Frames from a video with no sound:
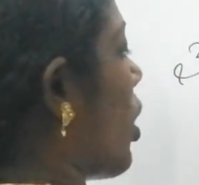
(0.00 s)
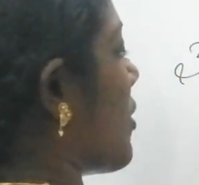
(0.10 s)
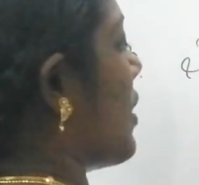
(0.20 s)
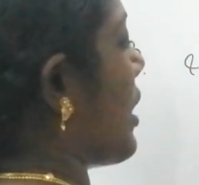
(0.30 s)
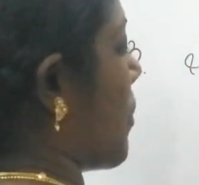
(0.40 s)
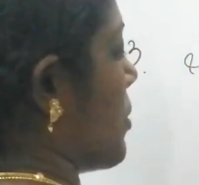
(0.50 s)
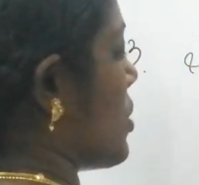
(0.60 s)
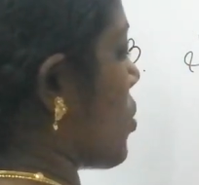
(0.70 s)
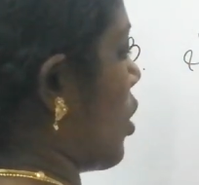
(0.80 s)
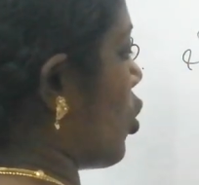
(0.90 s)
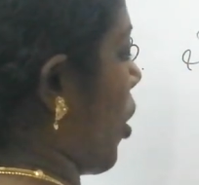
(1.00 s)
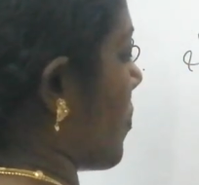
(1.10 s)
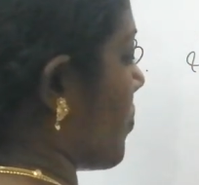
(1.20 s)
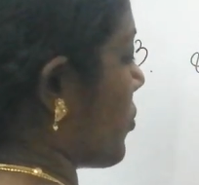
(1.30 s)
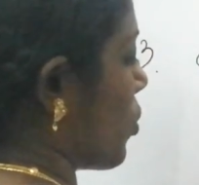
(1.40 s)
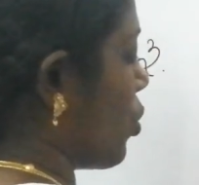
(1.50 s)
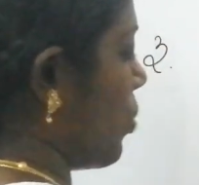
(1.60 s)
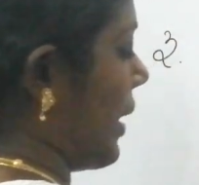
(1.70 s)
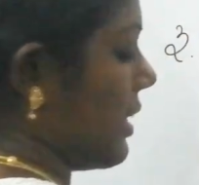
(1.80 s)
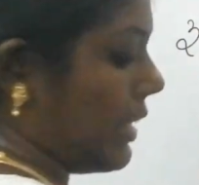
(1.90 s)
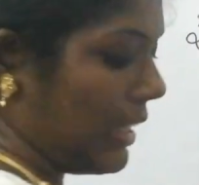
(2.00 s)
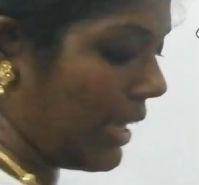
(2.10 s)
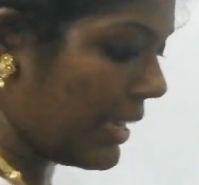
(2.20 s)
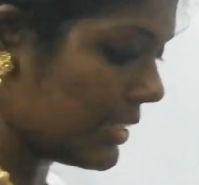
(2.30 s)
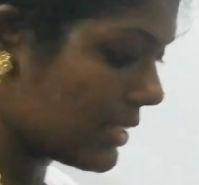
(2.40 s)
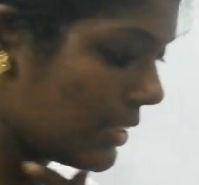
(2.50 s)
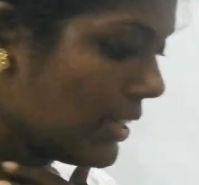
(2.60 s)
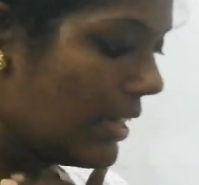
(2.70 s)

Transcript: whatever number is on top. So 28.